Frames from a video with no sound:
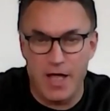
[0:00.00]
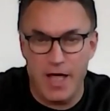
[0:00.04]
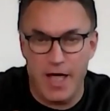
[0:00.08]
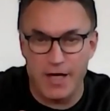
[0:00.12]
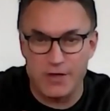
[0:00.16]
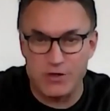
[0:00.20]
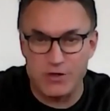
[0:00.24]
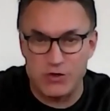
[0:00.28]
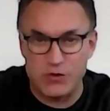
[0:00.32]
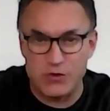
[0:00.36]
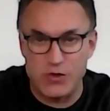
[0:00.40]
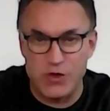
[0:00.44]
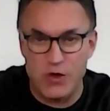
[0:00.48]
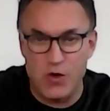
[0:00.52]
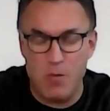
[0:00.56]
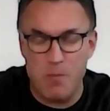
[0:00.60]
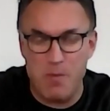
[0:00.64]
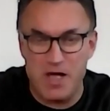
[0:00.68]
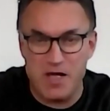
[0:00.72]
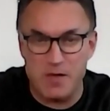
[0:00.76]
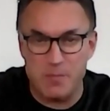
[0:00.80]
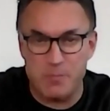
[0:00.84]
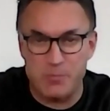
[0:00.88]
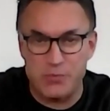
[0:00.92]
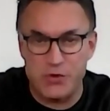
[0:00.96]
As you know,
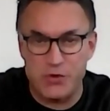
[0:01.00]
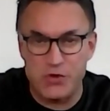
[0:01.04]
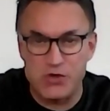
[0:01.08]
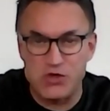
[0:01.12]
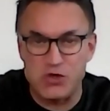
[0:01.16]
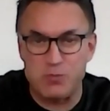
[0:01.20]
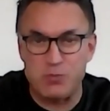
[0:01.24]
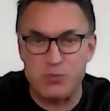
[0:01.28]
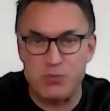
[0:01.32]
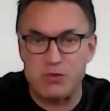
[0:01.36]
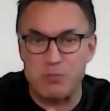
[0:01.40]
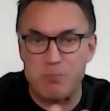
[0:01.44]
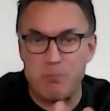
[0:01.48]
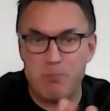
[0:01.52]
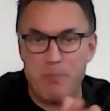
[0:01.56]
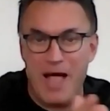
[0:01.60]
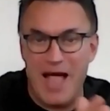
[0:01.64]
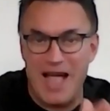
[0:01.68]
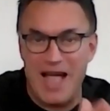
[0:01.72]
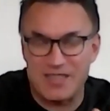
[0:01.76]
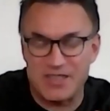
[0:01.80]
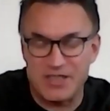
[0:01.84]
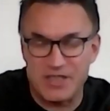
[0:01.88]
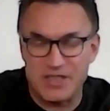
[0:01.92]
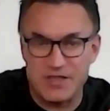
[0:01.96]
my approach put
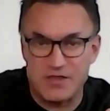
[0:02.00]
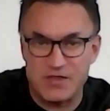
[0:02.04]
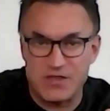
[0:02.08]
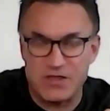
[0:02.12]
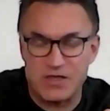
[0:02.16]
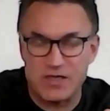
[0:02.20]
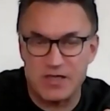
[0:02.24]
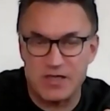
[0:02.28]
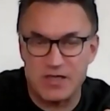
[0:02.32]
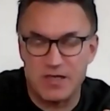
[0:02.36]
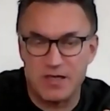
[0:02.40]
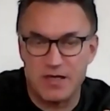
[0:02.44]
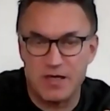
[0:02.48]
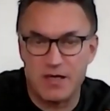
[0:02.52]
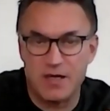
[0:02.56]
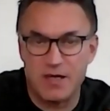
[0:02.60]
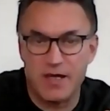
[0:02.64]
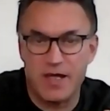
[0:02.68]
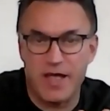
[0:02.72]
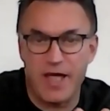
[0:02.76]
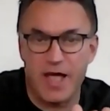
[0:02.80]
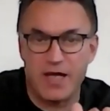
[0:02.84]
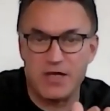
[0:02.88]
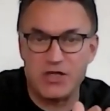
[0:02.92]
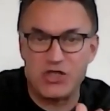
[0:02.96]
patterns
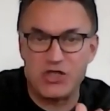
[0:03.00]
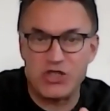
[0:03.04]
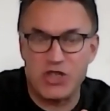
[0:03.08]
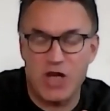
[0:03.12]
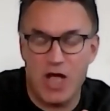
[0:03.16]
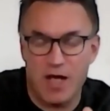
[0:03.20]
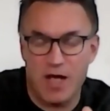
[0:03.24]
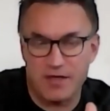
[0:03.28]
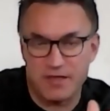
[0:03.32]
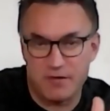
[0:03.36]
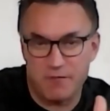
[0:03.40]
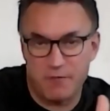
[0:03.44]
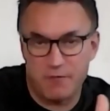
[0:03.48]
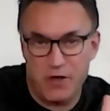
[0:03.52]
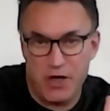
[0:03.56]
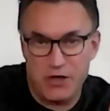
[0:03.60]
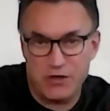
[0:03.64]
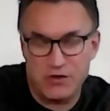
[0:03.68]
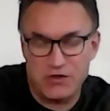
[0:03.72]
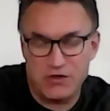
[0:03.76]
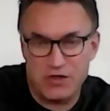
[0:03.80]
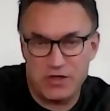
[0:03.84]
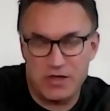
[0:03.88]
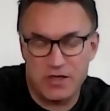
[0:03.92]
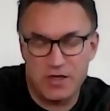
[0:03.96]
and chunks
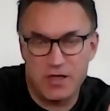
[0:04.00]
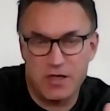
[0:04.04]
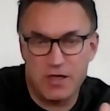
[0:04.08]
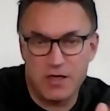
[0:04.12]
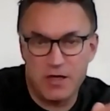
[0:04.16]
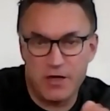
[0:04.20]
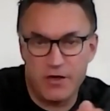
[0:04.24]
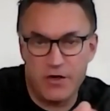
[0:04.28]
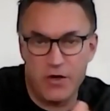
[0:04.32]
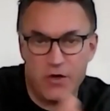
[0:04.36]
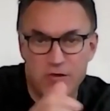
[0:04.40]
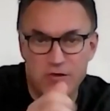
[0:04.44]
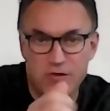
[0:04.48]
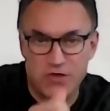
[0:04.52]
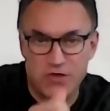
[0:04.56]
first, not